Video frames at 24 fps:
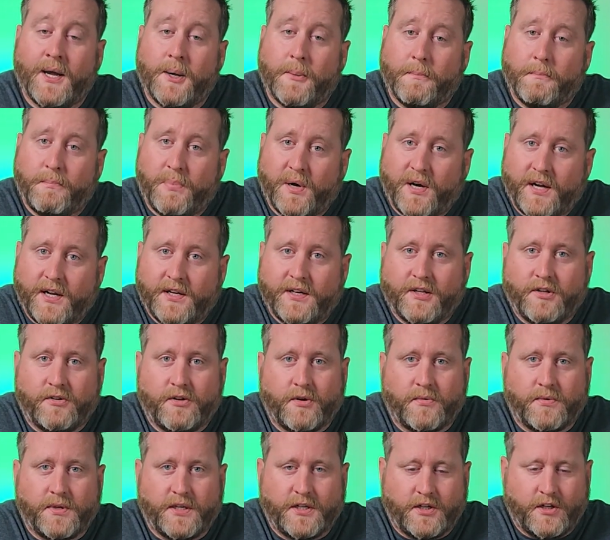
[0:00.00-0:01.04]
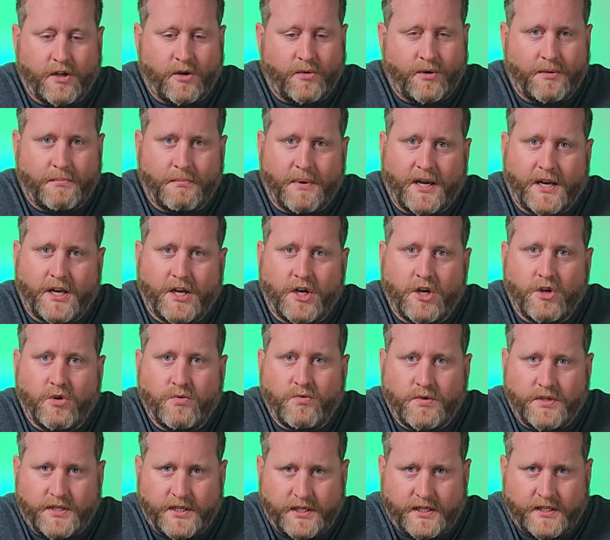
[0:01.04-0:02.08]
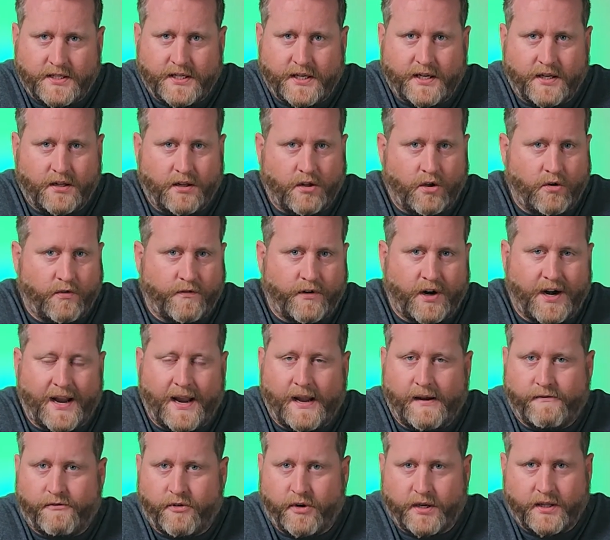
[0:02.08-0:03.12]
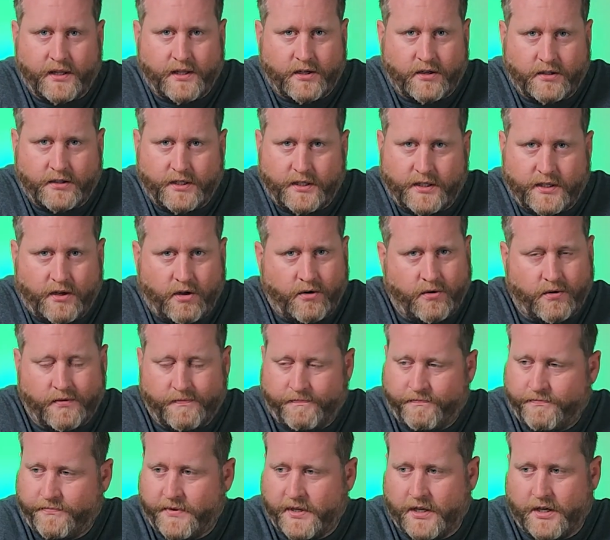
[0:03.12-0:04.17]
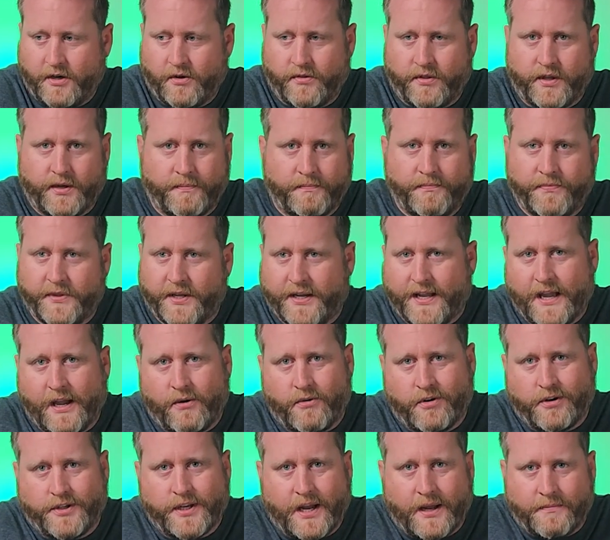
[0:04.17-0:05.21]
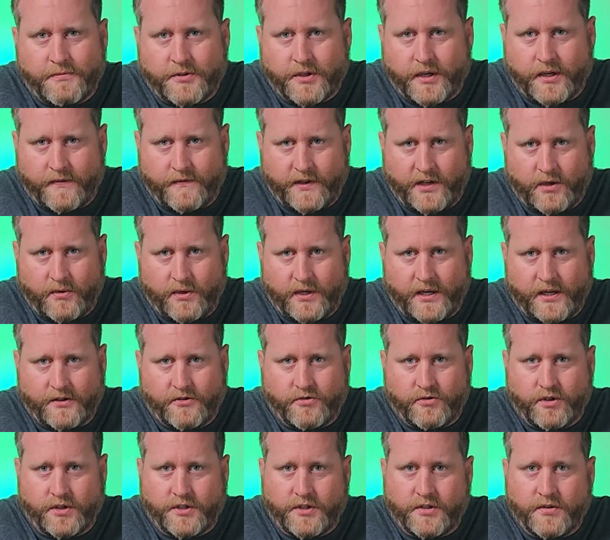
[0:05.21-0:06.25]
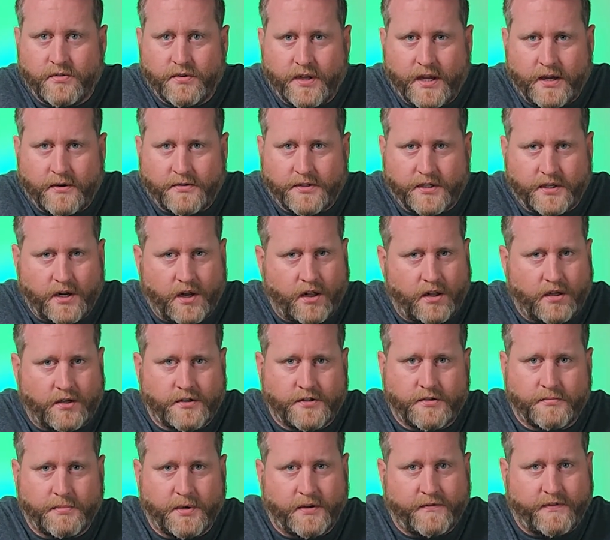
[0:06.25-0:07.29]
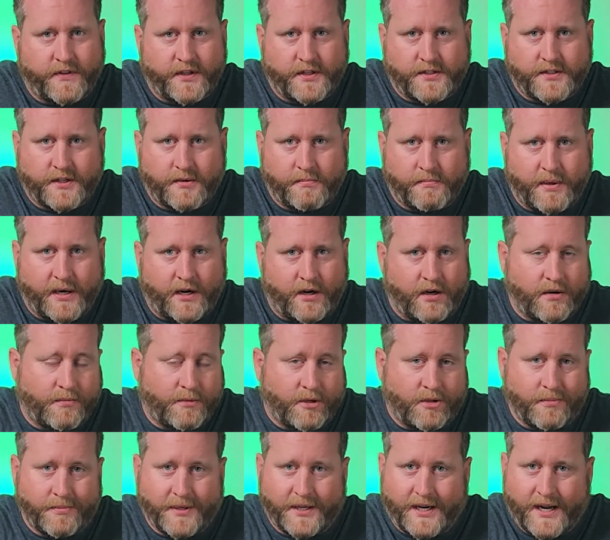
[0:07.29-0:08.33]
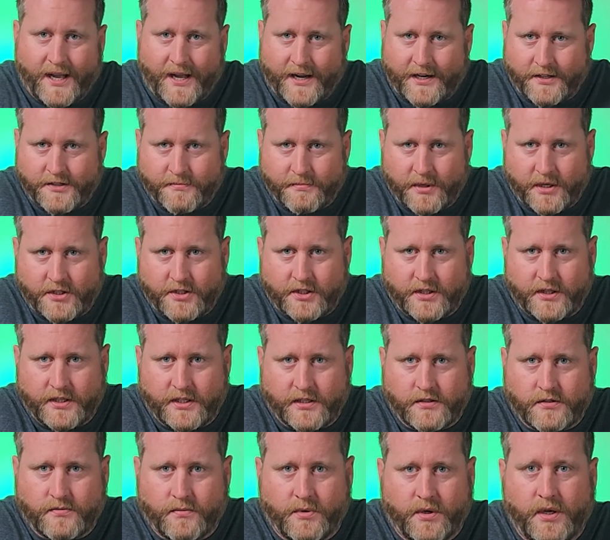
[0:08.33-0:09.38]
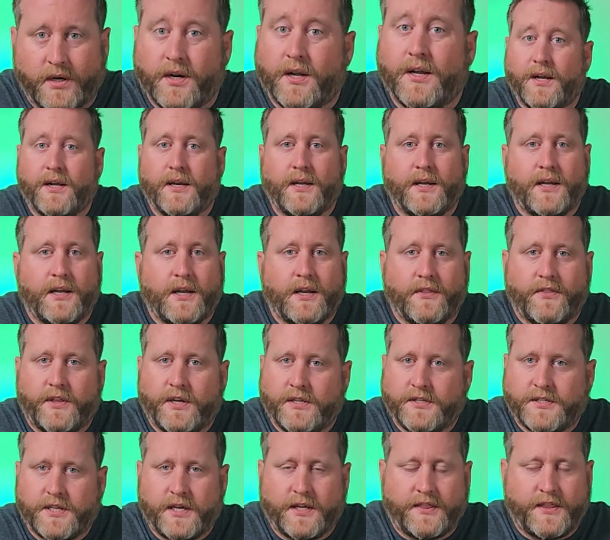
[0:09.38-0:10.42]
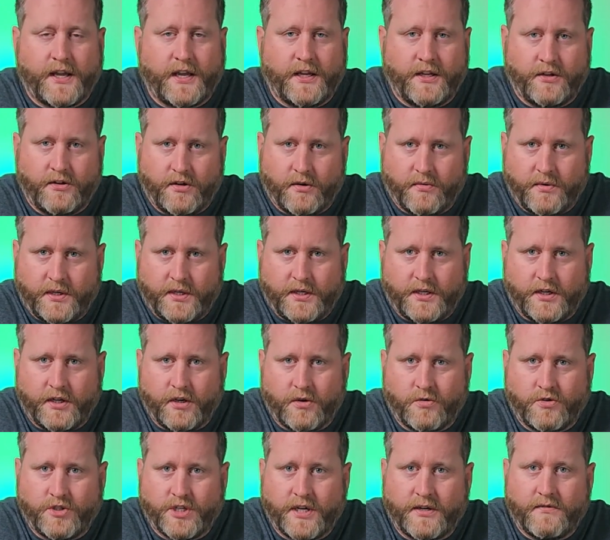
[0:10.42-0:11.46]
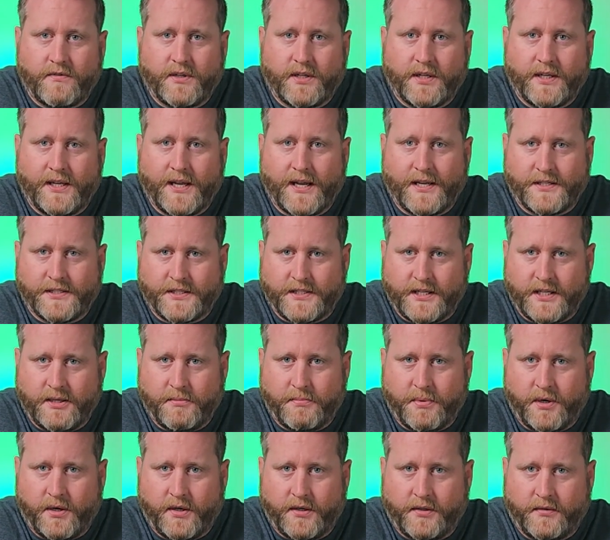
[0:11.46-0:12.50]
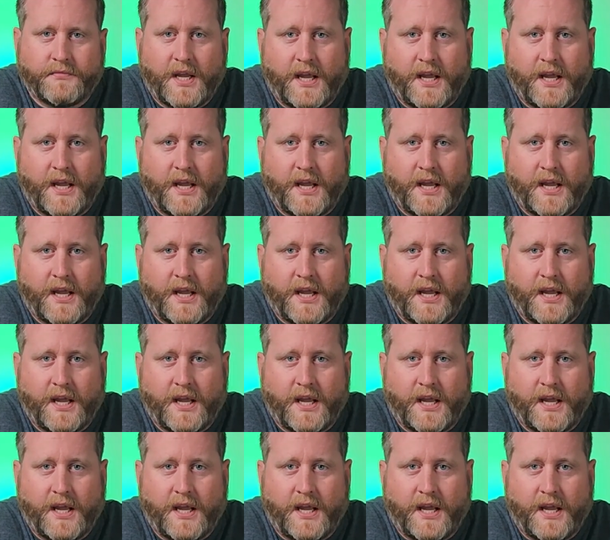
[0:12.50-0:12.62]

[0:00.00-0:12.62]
But you don't need to go in minute detail over every little detail. Oh, the countertops are giving you an extra $2,000 above this comparable, but not as much in this one. Things like that you don't need to go generally as deep on.